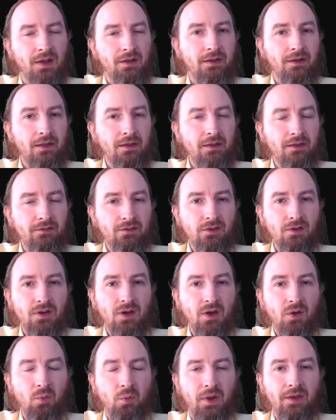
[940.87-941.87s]
Now let's
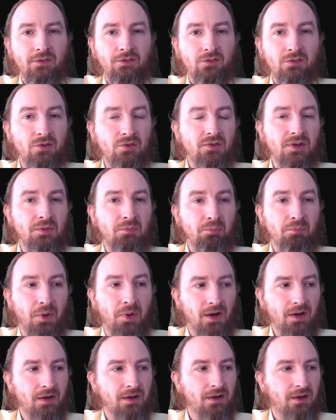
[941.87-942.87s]
look at ways to
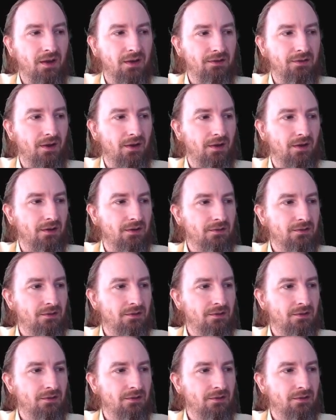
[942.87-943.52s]
debug a container.